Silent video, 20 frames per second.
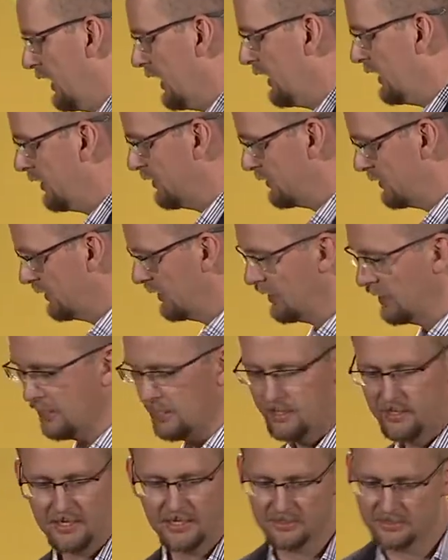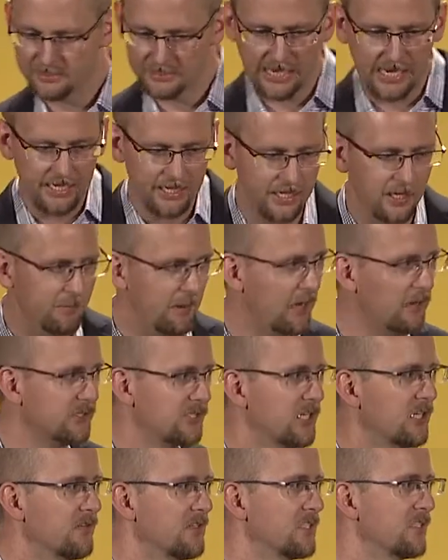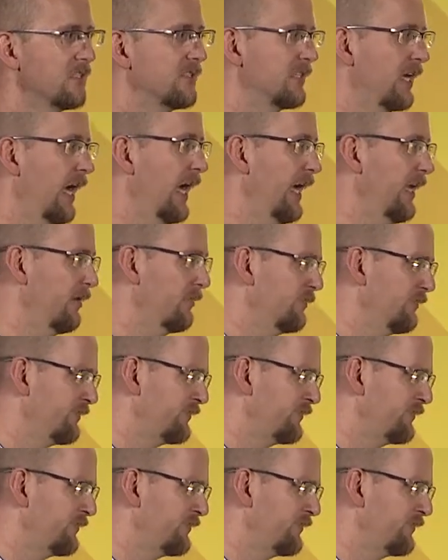he needs to get excited about service design,